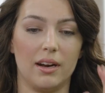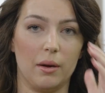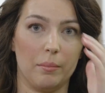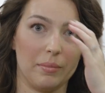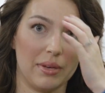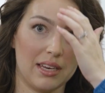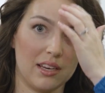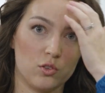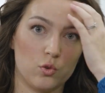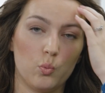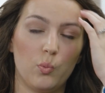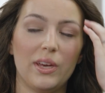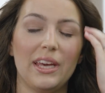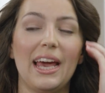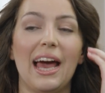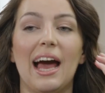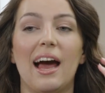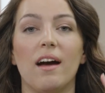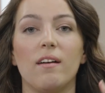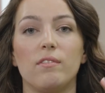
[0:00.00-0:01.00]
up because
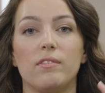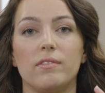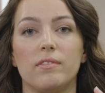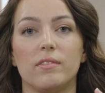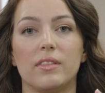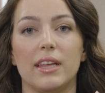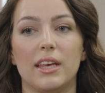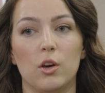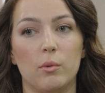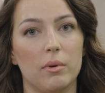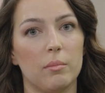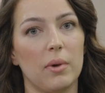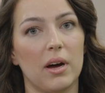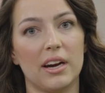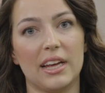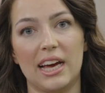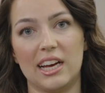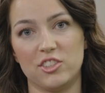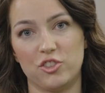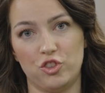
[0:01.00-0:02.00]
the human
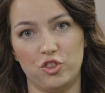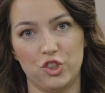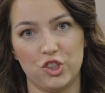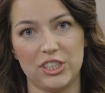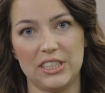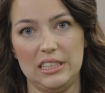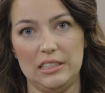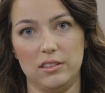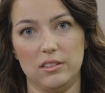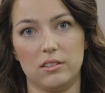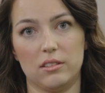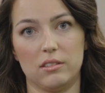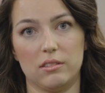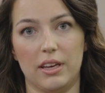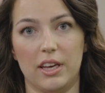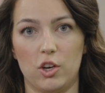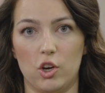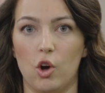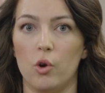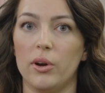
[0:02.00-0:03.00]
body has genes
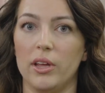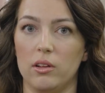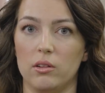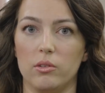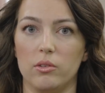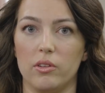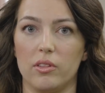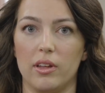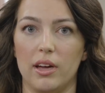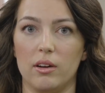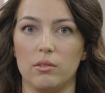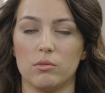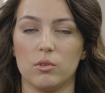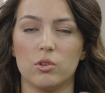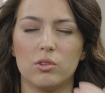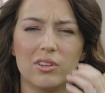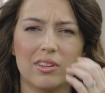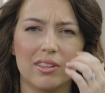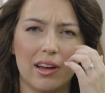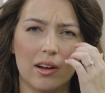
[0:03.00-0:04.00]
encoding glutathione.
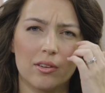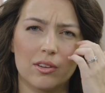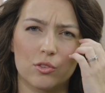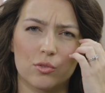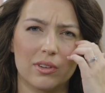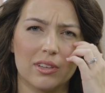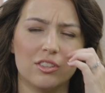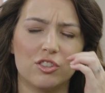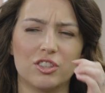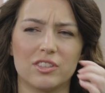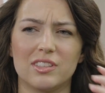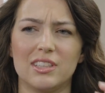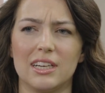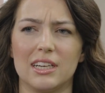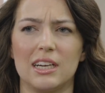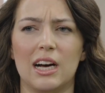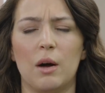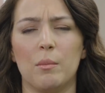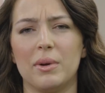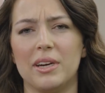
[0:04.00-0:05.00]
Glutathione is really just a
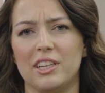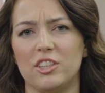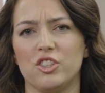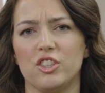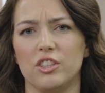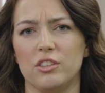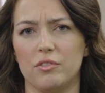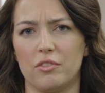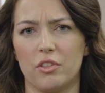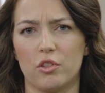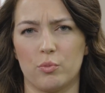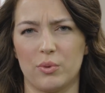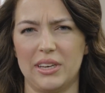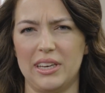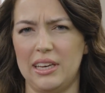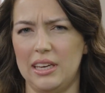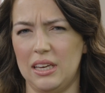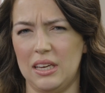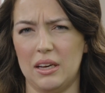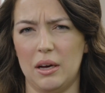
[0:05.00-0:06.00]
combination of
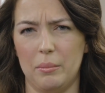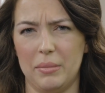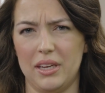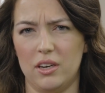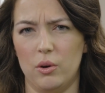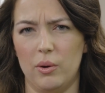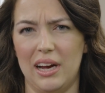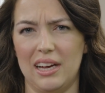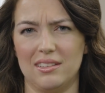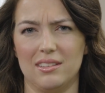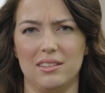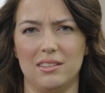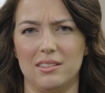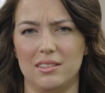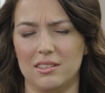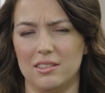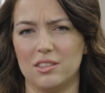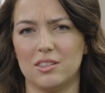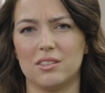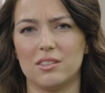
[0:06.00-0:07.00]
3 amino acids.
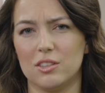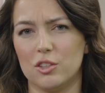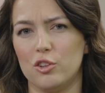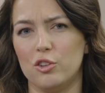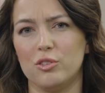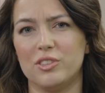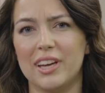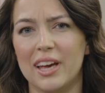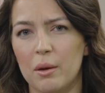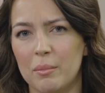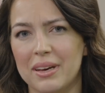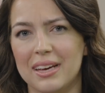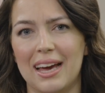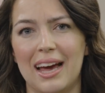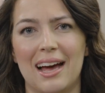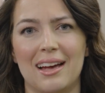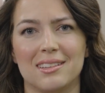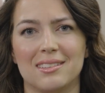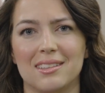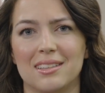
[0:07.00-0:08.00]
It's glutamic
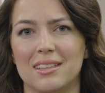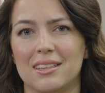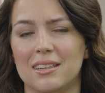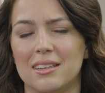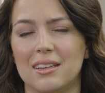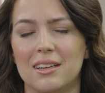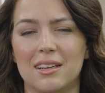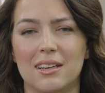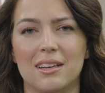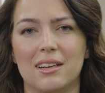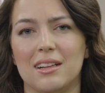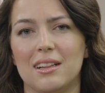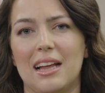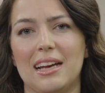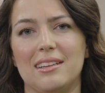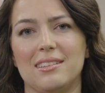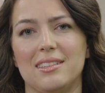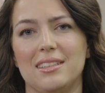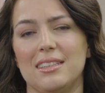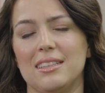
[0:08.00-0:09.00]
acid,
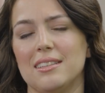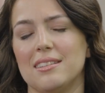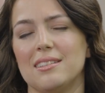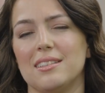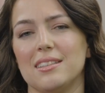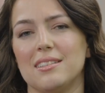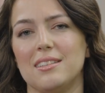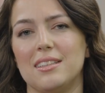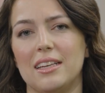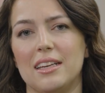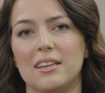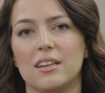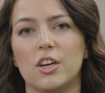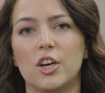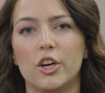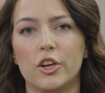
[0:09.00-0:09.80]
glycine, and cysteine.